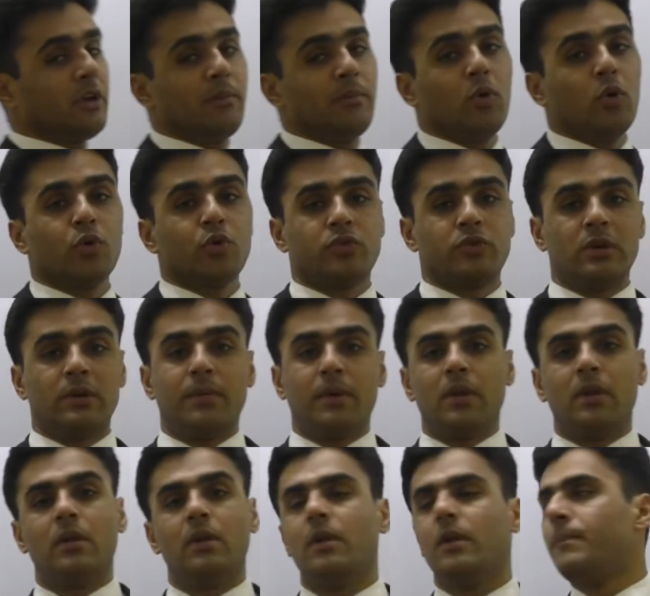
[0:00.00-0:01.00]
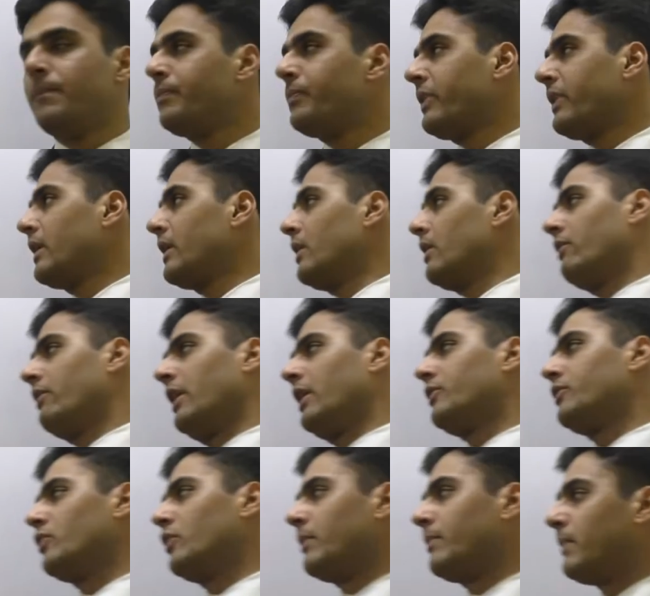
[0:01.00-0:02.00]
is almost double.
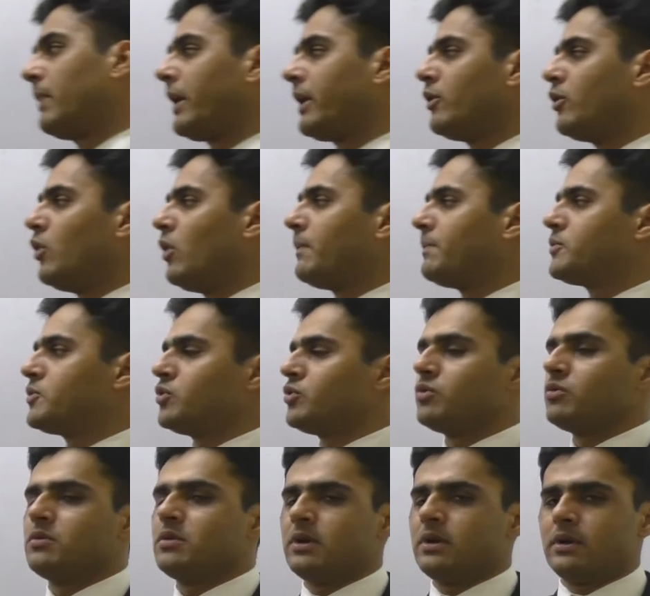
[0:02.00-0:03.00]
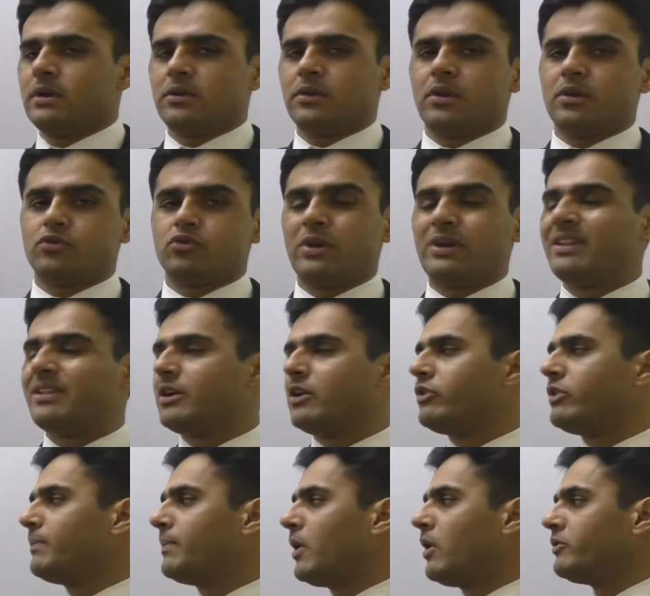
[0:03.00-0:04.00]
Right, so it might go up to
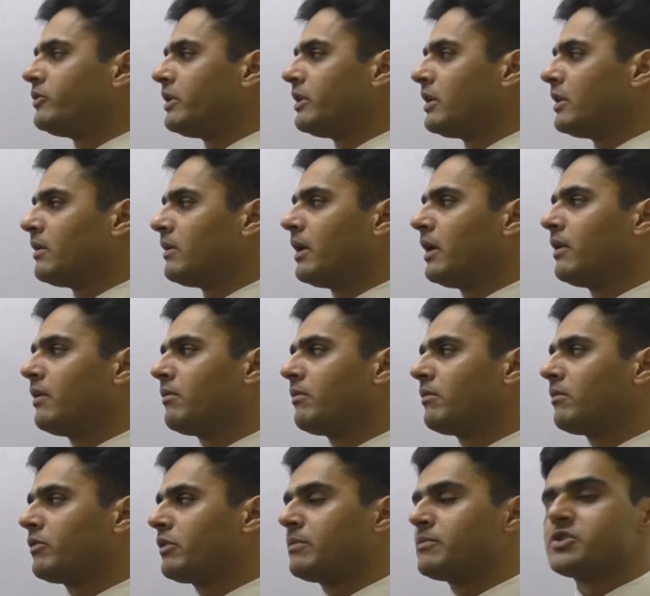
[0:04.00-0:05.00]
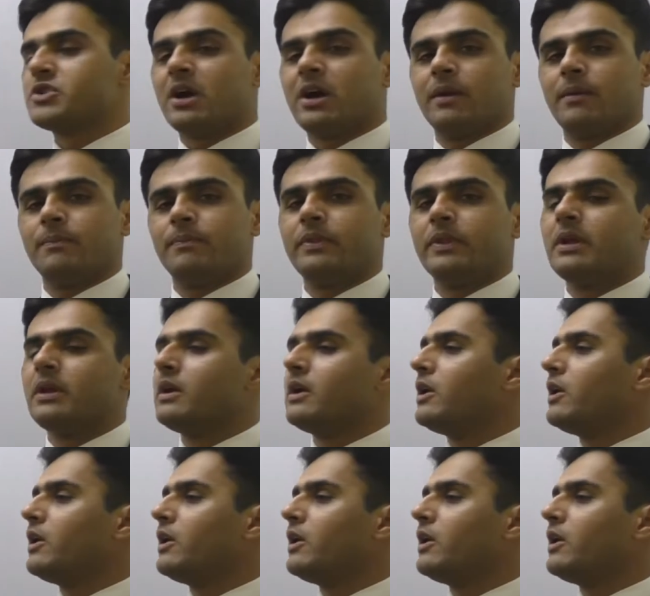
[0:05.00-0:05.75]
20,000 pounds in some time.